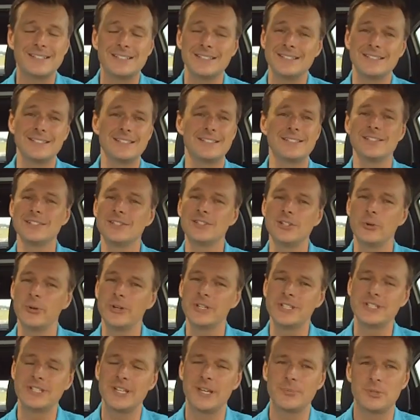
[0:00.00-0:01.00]
because this is no
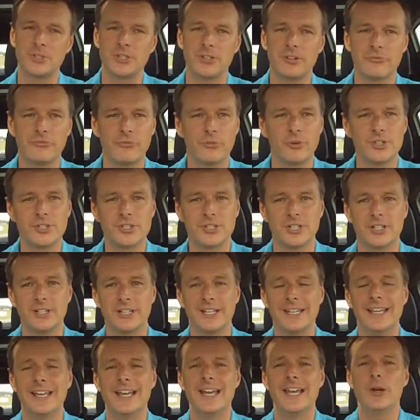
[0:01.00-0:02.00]
exception
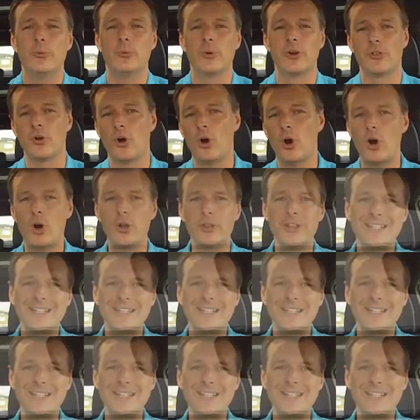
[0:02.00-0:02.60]
unfortunately, with all